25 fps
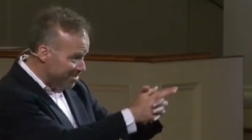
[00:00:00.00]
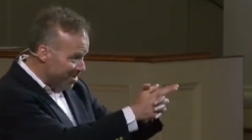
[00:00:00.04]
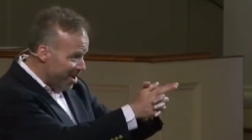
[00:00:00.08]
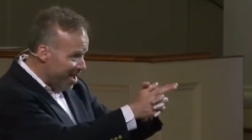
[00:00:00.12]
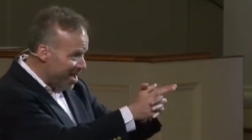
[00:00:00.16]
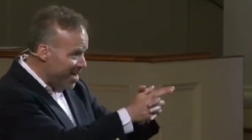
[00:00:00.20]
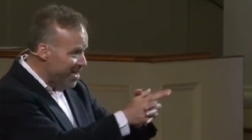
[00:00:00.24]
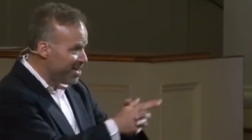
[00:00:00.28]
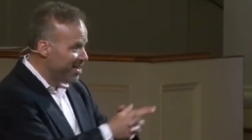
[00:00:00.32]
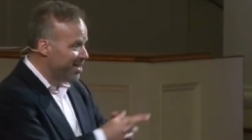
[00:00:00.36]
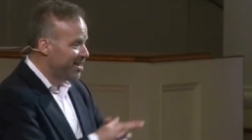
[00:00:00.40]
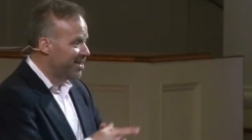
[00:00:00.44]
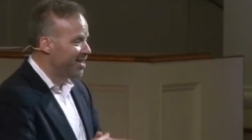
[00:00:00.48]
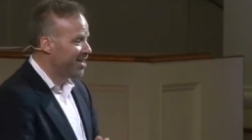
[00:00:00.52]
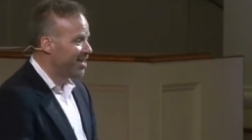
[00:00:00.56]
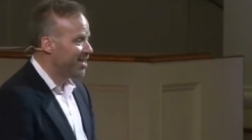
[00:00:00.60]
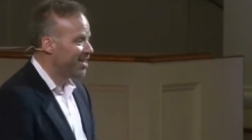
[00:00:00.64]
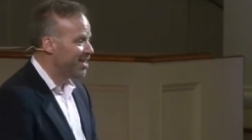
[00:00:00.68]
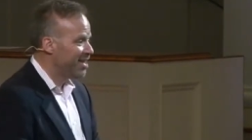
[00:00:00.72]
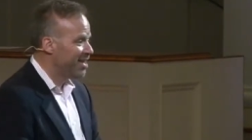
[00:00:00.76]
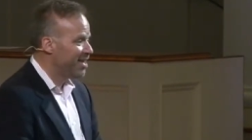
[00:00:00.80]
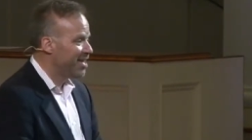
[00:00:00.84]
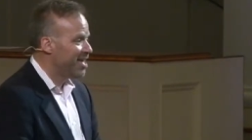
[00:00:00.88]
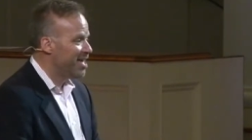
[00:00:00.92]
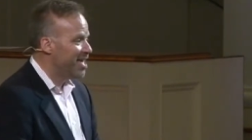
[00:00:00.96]
right?
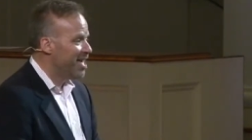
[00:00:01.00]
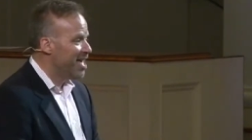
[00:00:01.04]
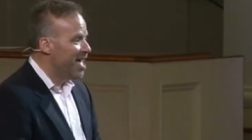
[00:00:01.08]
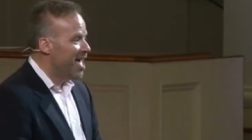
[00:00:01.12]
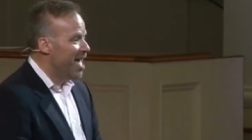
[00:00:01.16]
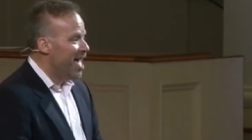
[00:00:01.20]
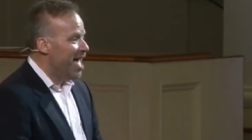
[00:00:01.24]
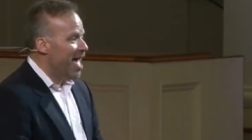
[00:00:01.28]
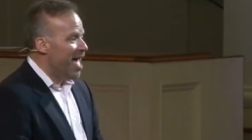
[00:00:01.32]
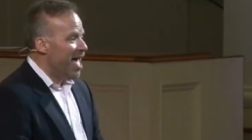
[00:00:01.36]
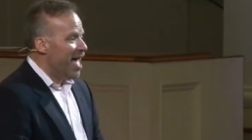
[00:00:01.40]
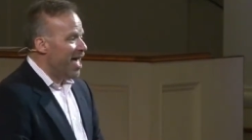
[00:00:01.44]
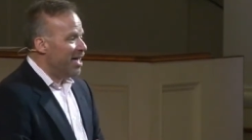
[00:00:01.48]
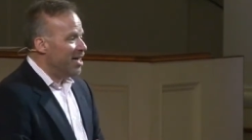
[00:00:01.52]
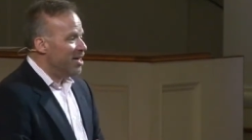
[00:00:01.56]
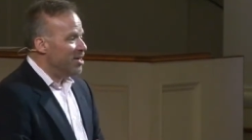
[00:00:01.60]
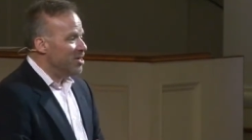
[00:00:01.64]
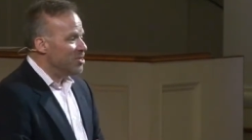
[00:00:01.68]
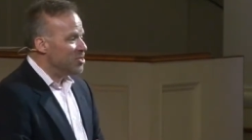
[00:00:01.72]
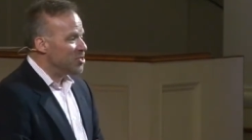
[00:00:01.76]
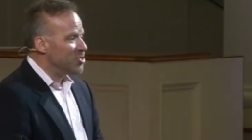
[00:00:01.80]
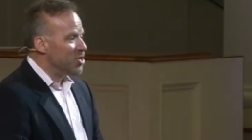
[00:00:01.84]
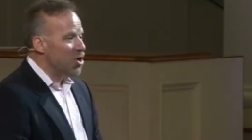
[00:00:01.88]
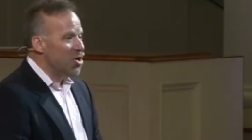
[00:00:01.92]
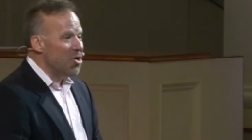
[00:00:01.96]

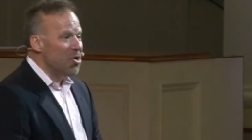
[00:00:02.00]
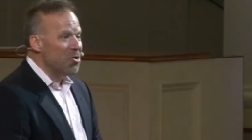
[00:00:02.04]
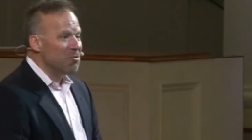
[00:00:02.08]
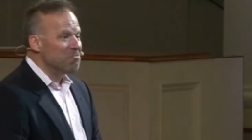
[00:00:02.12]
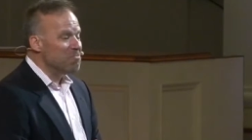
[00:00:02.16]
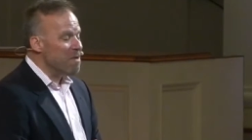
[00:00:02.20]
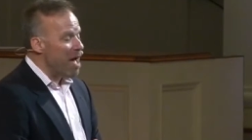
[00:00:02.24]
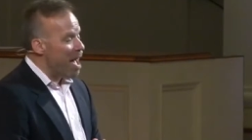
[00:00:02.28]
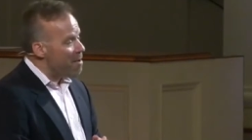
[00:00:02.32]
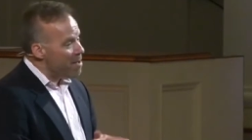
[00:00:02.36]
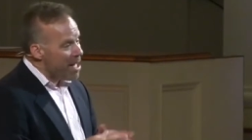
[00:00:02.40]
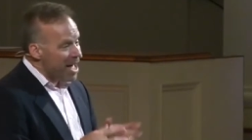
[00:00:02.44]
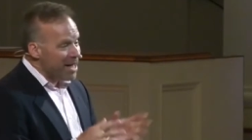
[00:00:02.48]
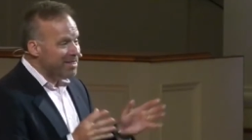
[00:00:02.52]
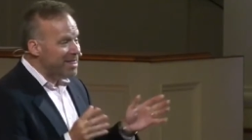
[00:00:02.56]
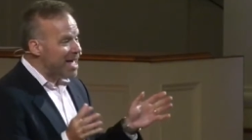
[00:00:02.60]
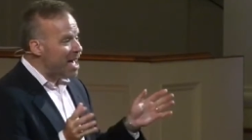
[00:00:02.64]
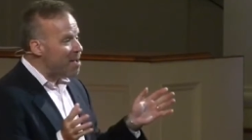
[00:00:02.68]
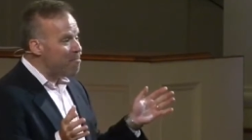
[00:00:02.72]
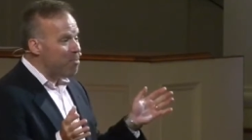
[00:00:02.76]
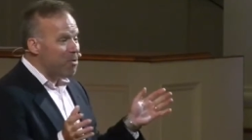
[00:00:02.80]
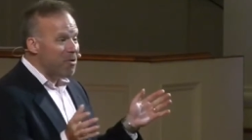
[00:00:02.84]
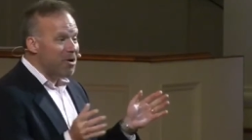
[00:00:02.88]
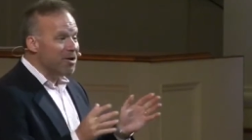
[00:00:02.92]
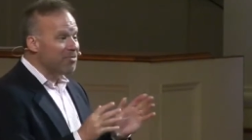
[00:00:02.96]
So at
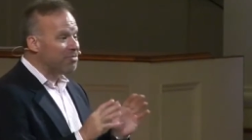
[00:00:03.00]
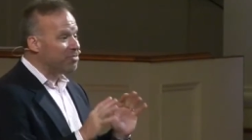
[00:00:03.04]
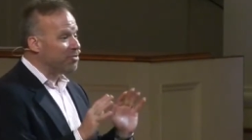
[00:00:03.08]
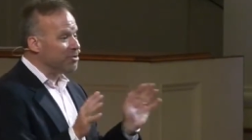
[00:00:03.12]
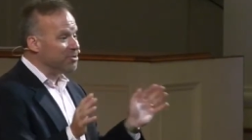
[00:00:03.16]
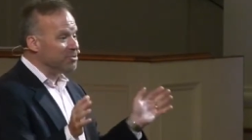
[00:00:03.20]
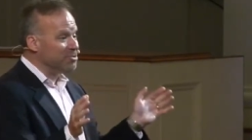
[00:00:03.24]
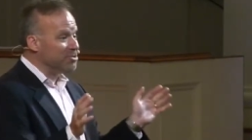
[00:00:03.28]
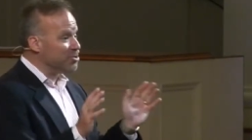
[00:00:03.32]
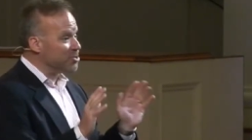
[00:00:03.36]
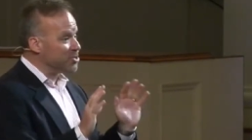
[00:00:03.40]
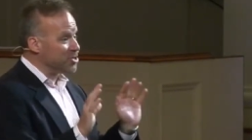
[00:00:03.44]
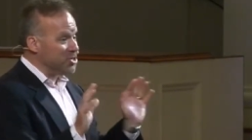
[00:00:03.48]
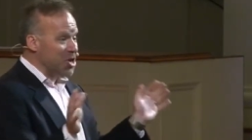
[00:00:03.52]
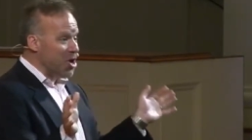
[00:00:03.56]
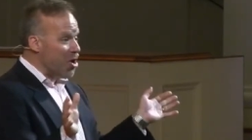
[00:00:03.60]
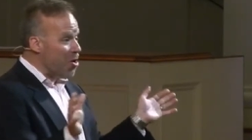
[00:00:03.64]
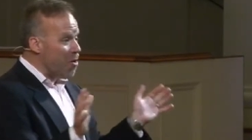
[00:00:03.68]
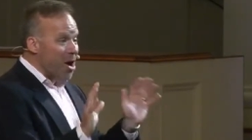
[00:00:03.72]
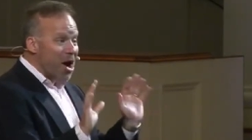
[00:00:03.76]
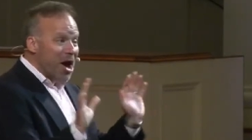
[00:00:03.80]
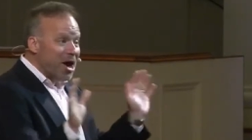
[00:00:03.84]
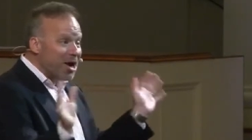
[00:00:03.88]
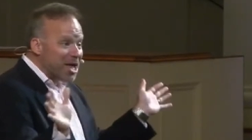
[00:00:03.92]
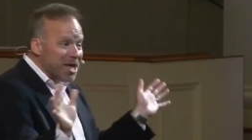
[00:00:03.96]
that point, there, there's
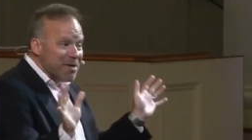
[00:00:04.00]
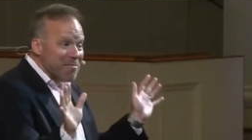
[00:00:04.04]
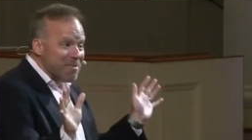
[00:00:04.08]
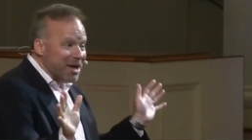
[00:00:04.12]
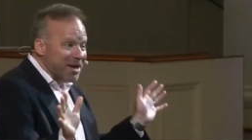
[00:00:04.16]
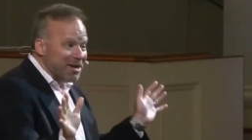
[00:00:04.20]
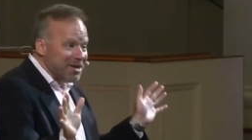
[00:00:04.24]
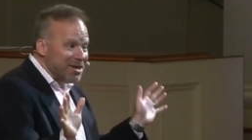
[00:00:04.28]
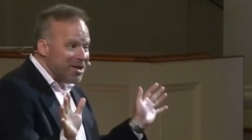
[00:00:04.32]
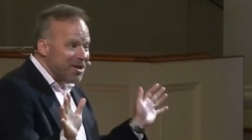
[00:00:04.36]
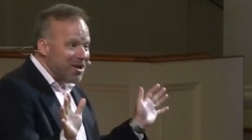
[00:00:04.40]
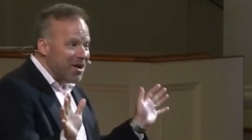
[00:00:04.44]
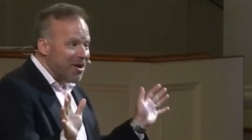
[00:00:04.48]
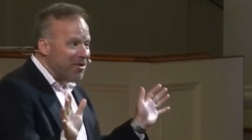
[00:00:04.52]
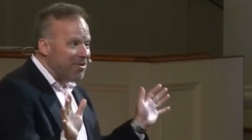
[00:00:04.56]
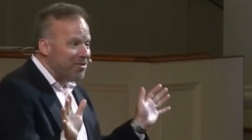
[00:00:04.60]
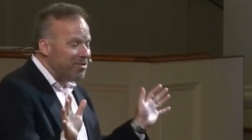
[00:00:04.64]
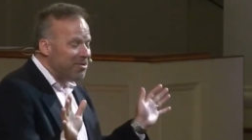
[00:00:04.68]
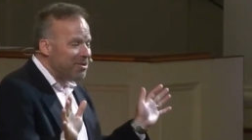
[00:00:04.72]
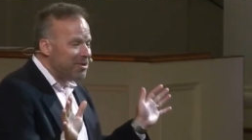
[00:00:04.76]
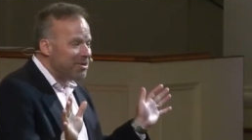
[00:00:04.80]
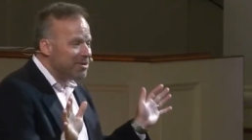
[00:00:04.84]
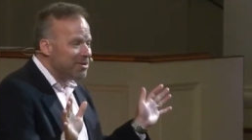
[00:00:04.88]
no argument, you know.